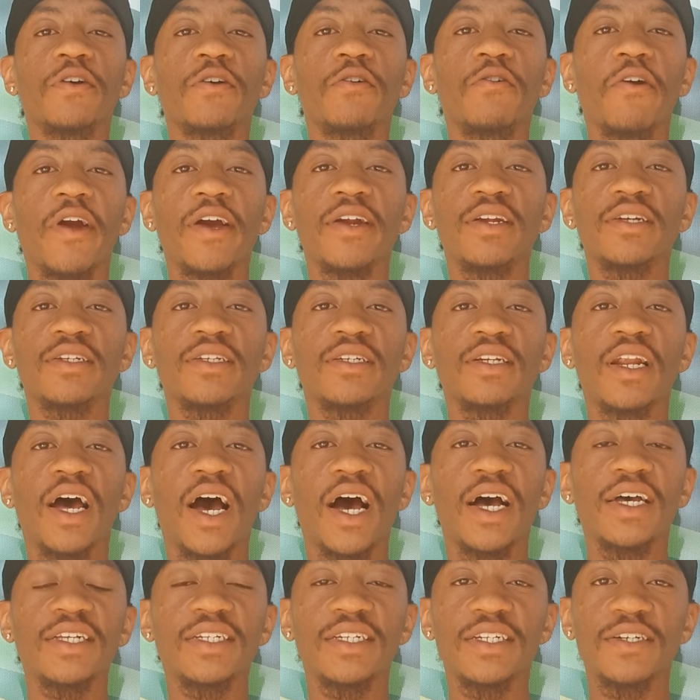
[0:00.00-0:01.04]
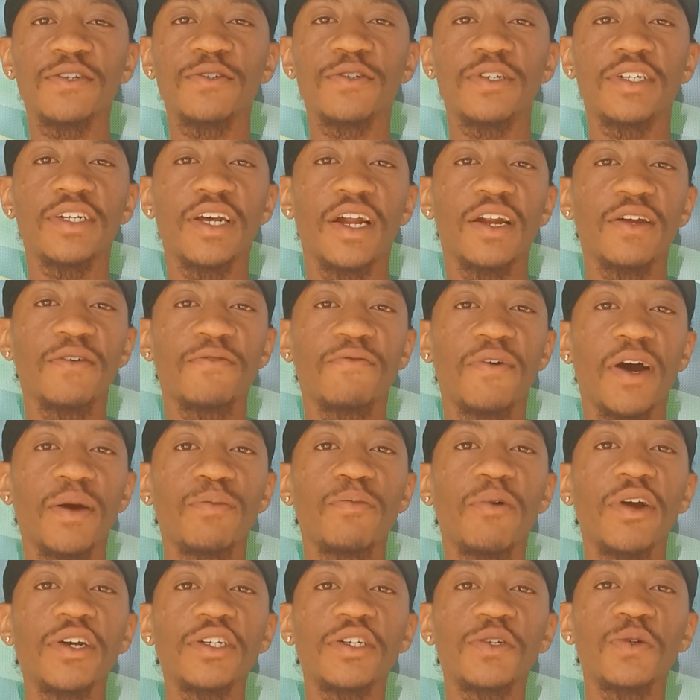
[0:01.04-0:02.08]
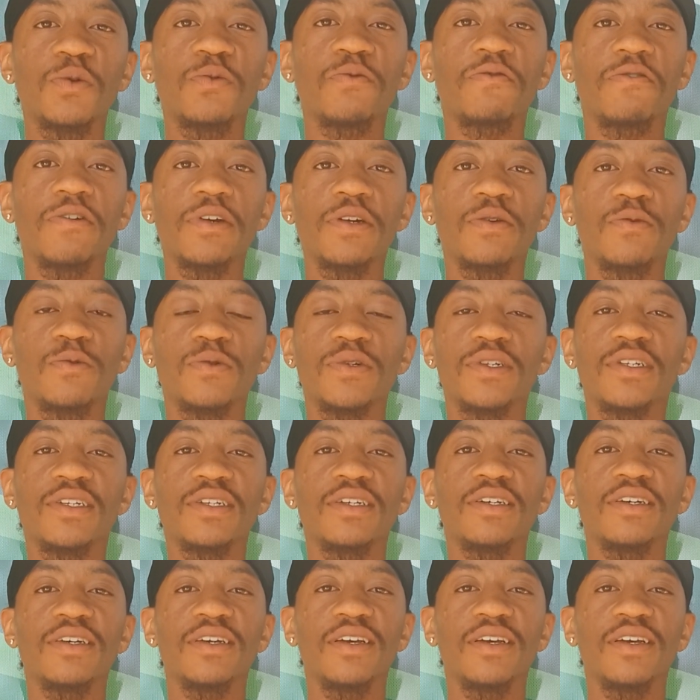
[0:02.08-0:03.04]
greatest and highest energetic vibrational frequency.